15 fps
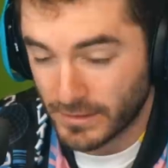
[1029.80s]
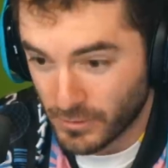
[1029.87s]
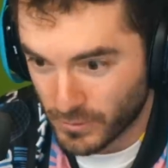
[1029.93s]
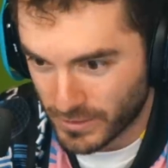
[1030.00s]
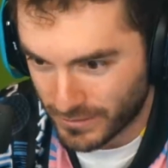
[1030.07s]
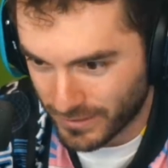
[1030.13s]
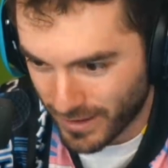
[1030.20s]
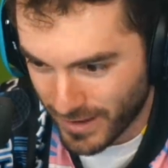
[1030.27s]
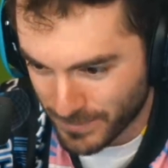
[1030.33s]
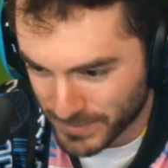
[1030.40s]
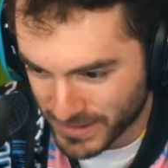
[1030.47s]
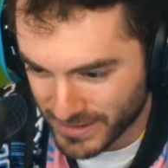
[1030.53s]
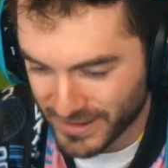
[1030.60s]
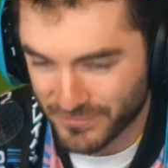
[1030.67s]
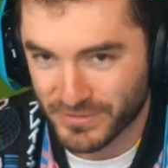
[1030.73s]
I don't want to
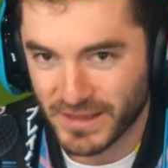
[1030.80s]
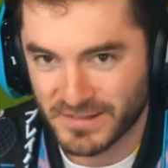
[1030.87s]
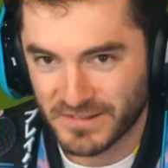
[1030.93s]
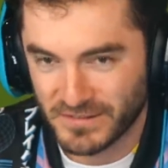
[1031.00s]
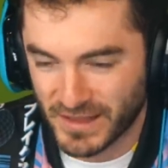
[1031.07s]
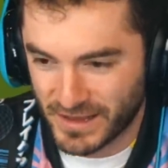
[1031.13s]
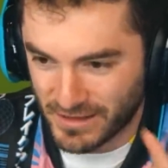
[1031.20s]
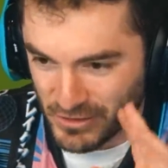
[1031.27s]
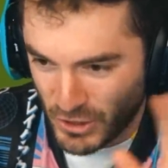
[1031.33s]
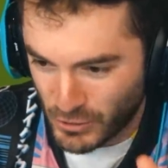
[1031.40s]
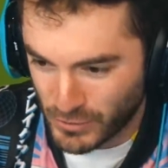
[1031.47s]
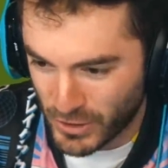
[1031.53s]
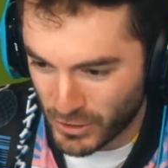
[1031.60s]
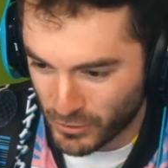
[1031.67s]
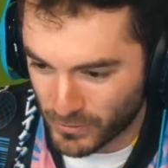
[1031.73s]
copy. If that's like a
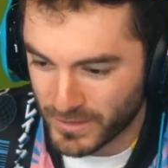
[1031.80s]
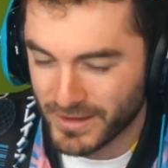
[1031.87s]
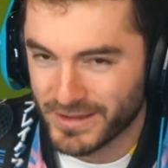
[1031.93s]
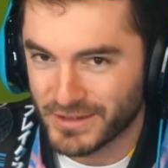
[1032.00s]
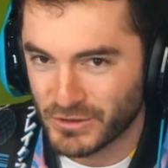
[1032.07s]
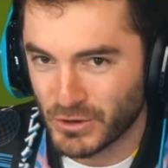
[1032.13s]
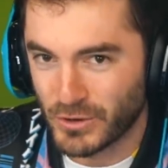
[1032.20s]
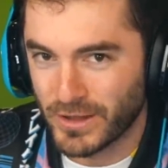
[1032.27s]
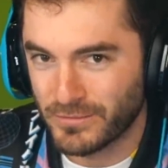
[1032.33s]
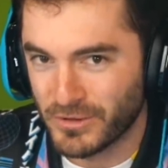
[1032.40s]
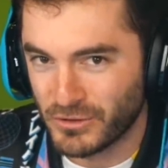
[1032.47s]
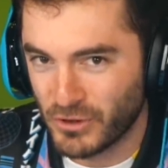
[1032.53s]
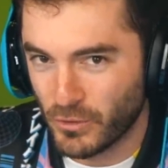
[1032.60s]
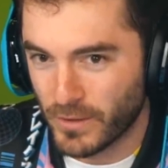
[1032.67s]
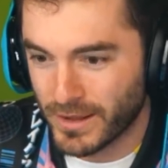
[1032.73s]
no, you don't have to
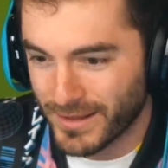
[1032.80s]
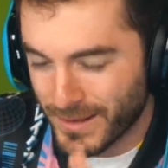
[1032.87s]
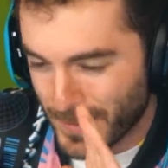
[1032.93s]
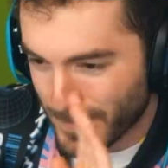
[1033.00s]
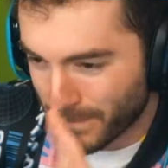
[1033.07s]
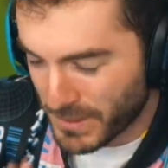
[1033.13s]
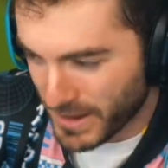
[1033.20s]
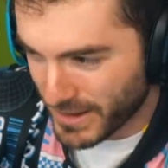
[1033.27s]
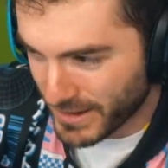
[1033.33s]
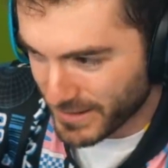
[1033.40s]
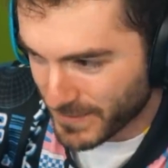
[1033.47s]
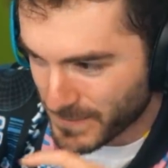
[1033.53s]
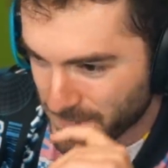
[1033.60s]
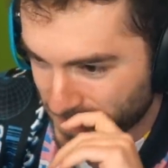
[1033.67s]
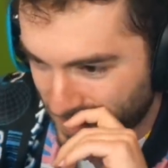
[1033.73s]
do it.
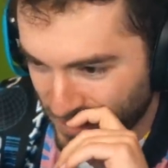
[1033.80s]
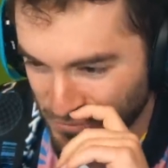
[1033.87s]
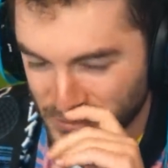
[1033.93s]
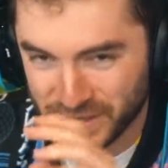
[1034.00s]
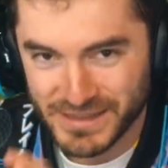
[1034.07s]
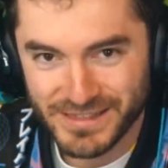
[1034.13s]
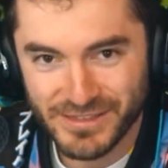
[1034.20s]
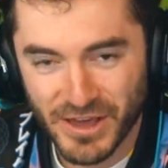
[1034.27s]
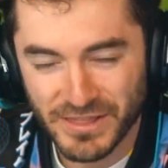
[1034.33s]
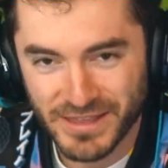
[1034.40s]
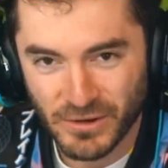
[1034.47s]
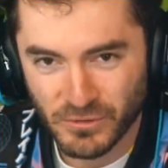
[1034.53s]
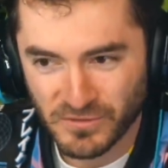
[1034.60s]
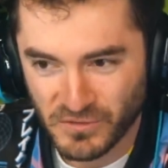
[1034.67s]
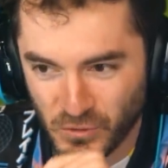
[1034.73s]
But I really thought
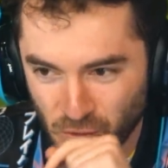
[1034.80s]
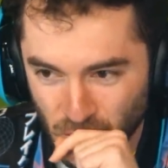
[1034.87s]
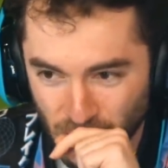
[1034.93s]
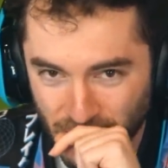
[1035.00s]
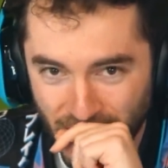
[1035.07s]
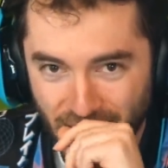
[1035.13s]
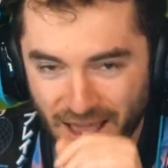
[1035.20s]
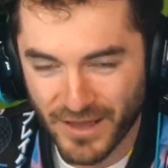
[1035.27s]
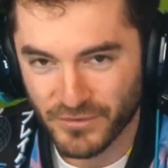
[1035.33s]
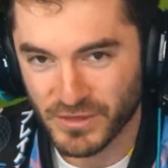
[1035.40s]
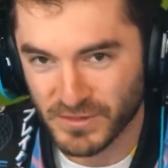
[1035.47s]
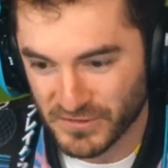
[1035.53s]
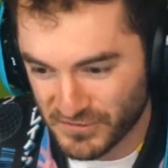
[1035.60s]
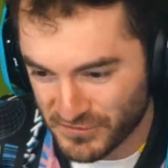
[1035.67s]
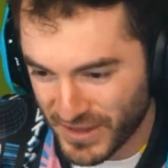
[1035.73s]
that was cool,
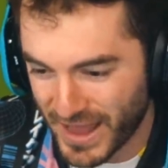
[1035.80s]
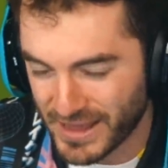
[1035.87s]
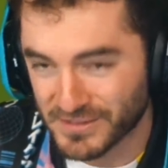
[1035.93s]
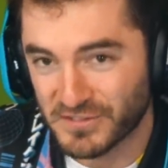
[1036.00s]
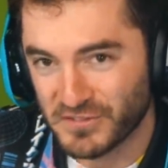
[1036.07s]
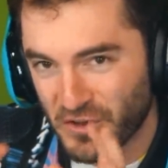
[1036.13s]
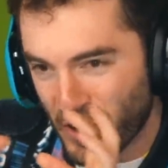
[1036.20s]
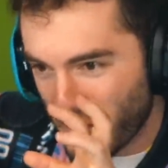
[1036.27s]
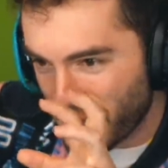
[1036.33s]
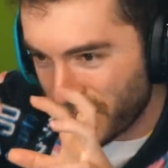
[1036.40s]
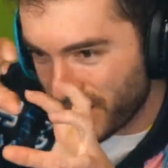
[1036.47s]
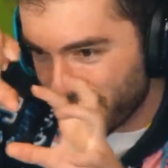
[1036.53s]
having the stats on